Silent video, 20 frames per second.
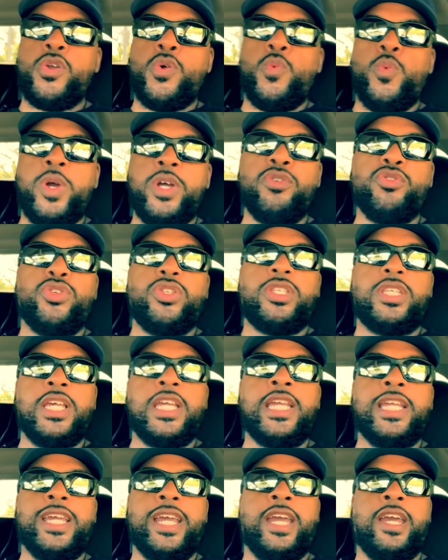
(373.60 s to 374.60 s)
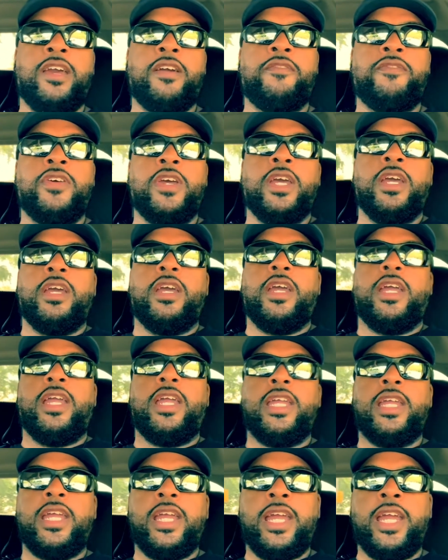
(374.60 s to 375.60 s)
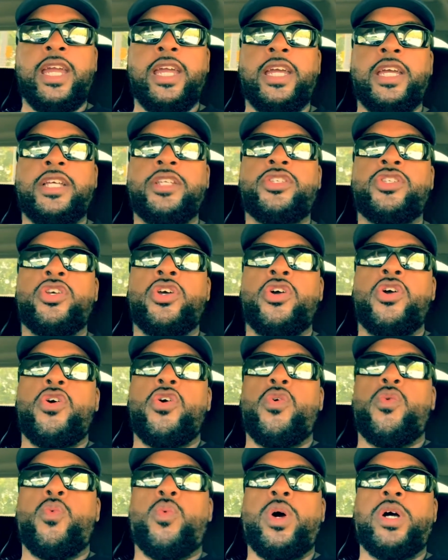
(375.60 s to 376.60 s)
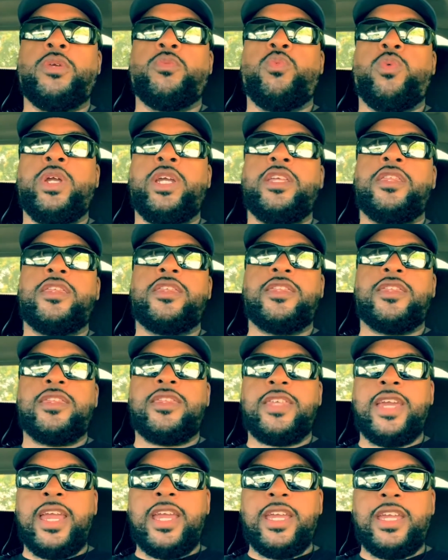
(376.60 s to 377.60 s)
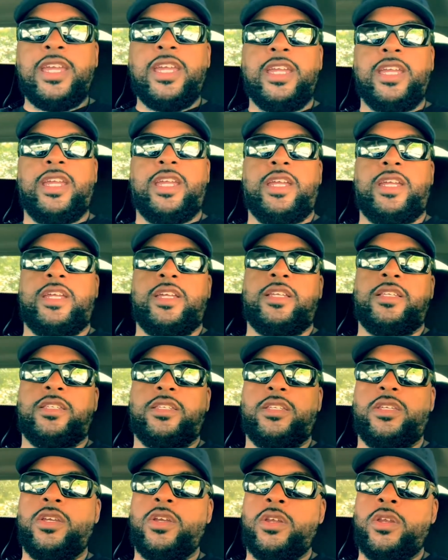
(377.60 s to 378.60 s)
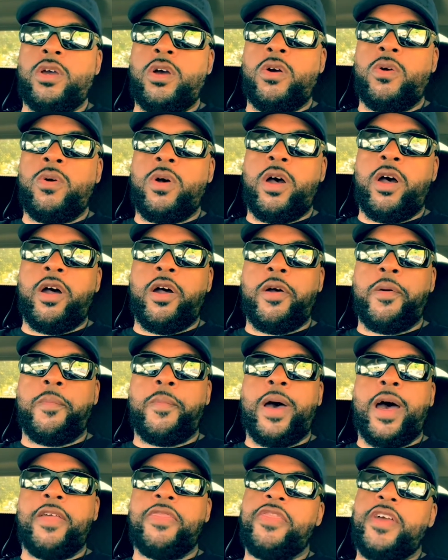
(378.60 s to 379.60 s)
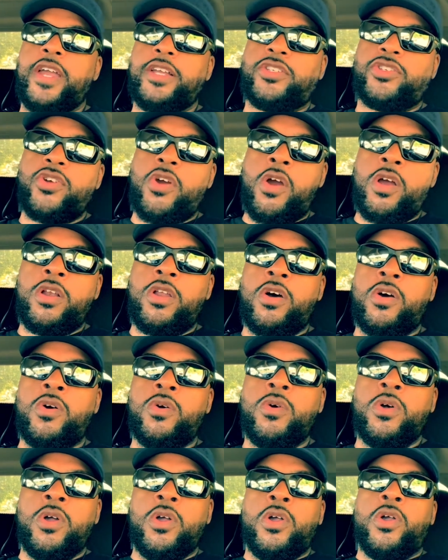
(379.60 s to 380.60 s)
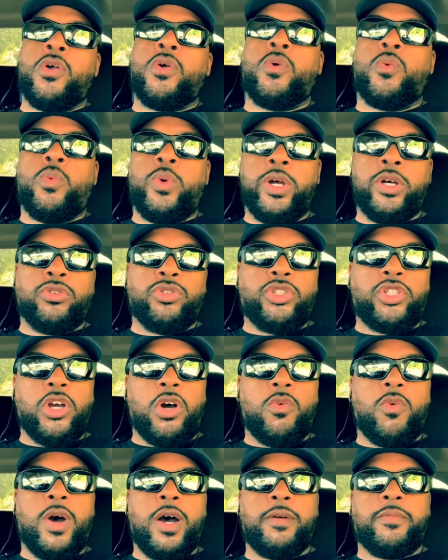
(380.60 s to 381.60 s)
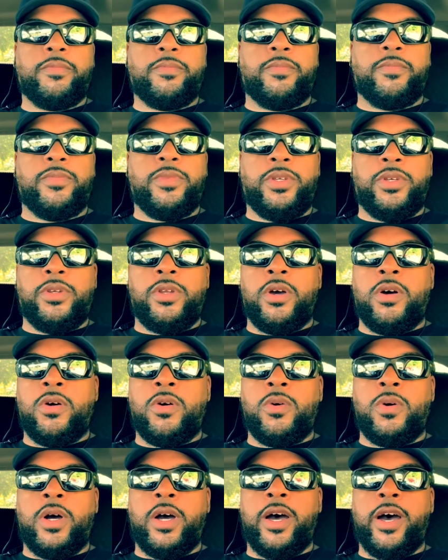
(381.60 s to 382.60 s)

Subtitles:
we'll see if he is what we think he is, you know. I think Charlo will show up, you know.